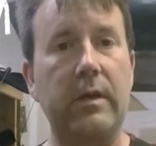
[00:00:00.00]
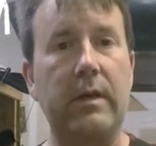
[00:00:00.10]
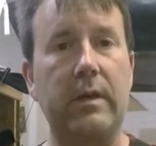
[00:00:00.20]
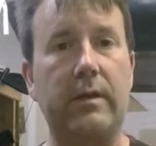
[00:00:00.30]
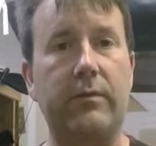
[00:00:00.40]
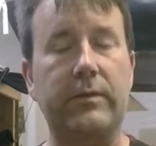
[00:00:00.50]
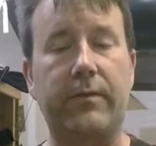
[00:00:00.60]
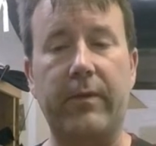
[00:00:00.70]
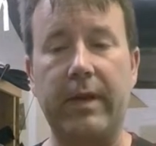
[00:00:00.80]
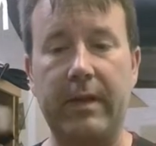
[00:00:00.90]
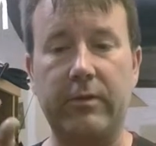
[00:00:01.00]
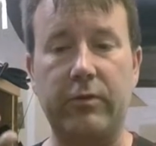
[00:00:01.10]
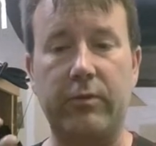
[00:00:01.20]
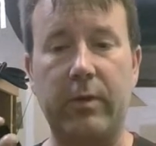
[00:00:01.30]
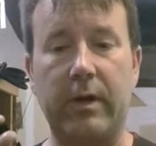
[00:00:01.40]
and I was afraid to
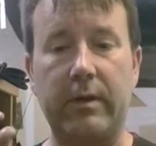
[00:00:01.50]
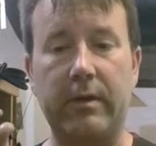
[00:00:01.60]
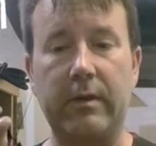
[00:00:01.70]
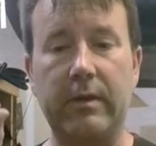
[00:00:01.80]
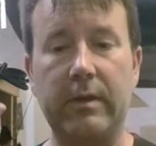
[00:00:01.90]
run